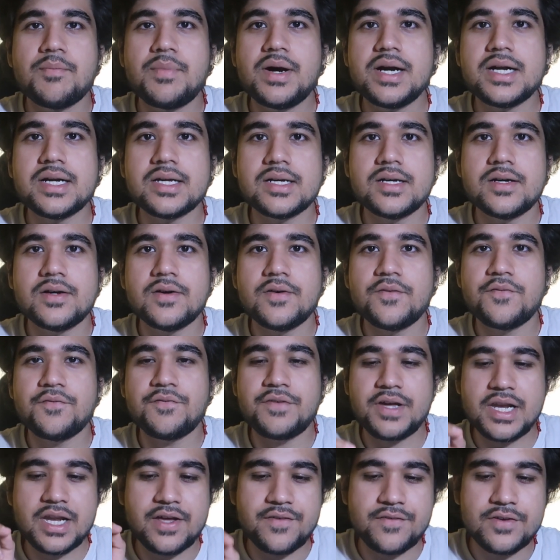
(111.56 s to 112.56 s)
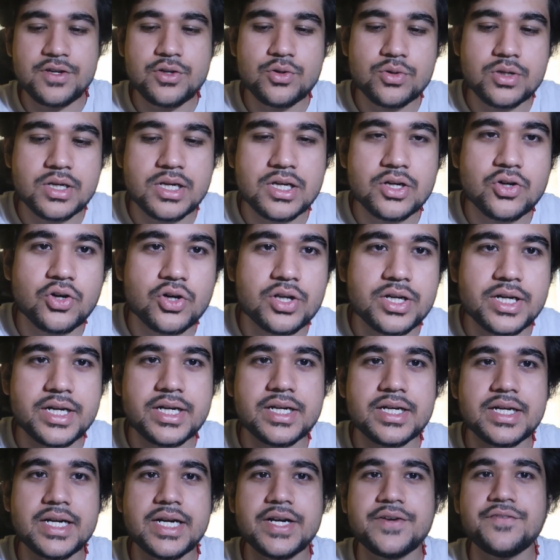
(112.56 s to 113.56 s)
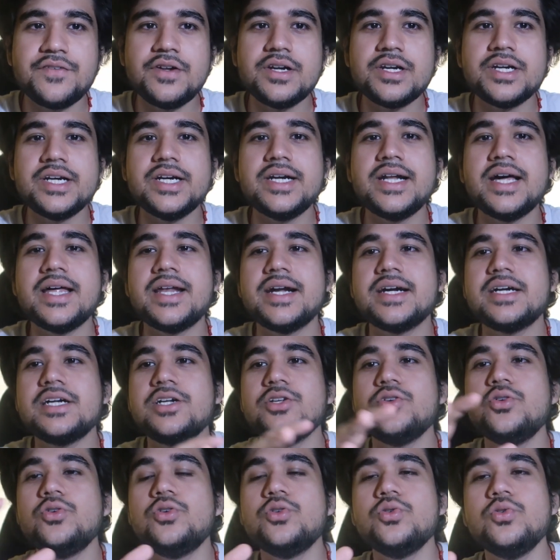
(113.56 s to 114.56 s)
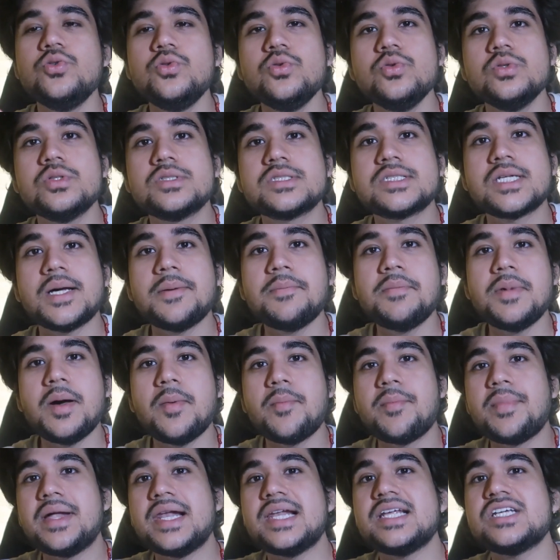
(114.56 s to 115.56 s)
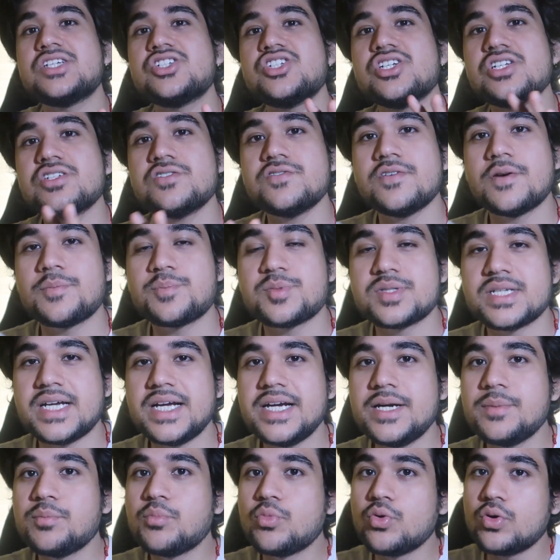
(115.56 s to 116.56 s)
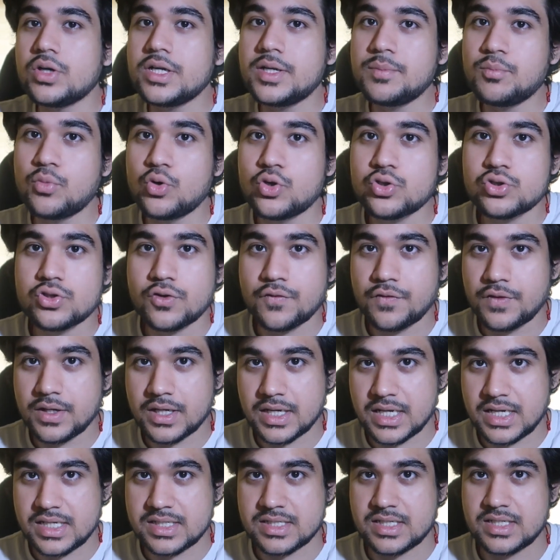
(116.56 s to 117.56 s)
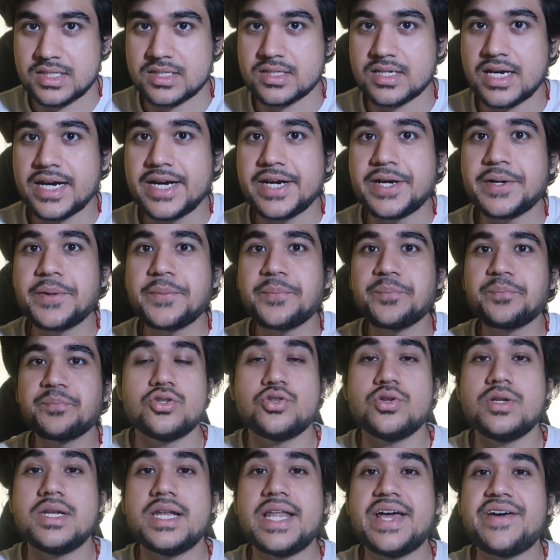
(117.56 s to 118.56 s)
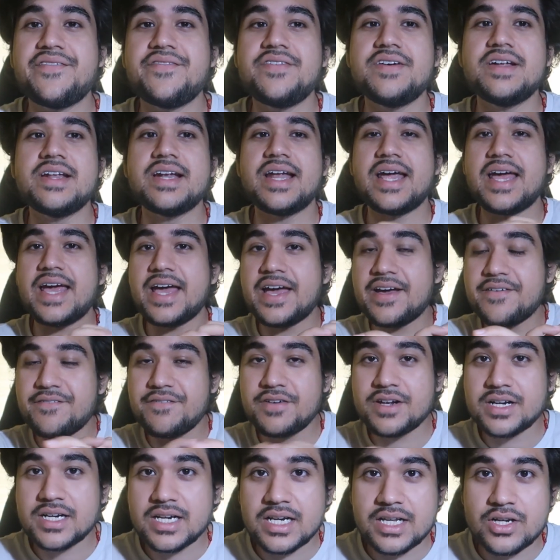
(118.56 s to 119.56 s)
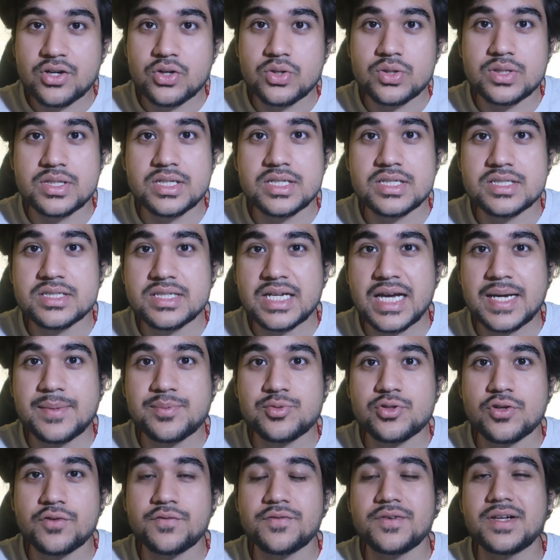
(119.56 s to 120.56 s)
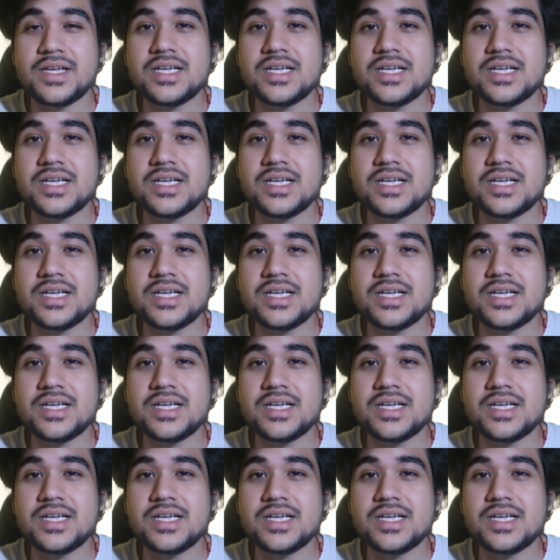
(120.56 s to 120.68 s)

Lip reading: but whenever you click on it, it will redirect you to some malicious website in most of the cases, right? So never ever click on these types of